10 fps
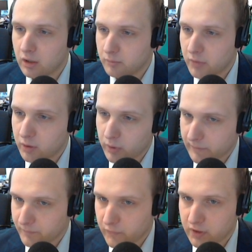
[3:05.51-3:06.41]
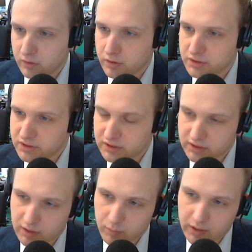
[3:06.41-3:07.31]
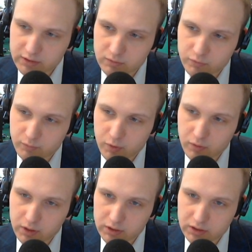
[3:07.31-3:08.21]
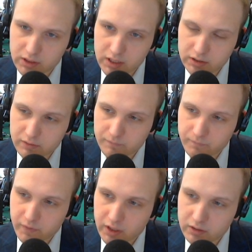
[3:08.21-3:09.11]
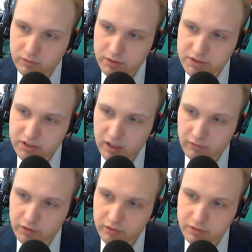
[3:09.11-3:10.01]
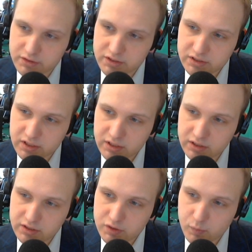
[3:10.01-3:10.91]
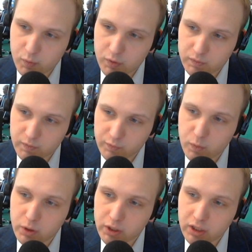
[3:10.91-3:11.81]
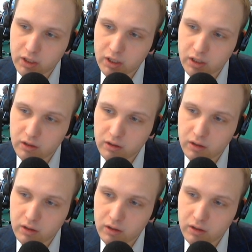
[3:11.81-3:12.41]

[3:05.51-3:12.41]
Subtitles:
By the way, here you can see that that pattern was broken at the end, and you can see how it occurs. See, the support was working here.